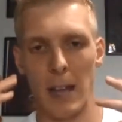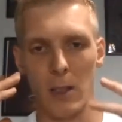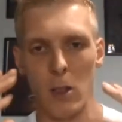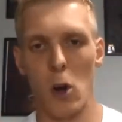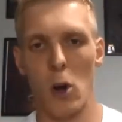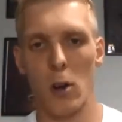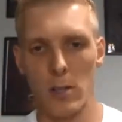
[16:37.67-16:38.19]

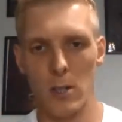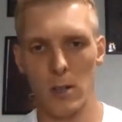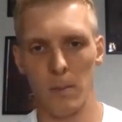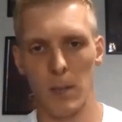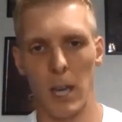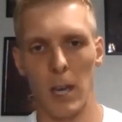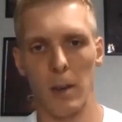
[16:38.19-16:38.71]
long
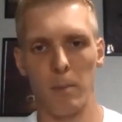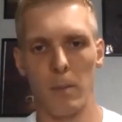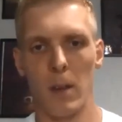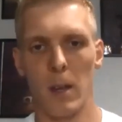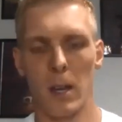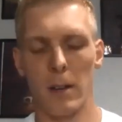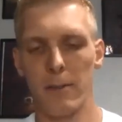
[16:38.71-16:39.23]
term game
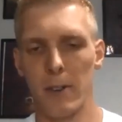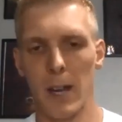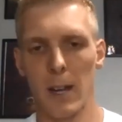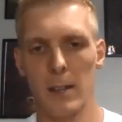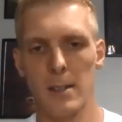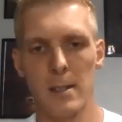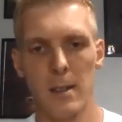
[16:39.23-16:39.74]
in
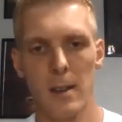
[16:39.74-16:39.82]
effect.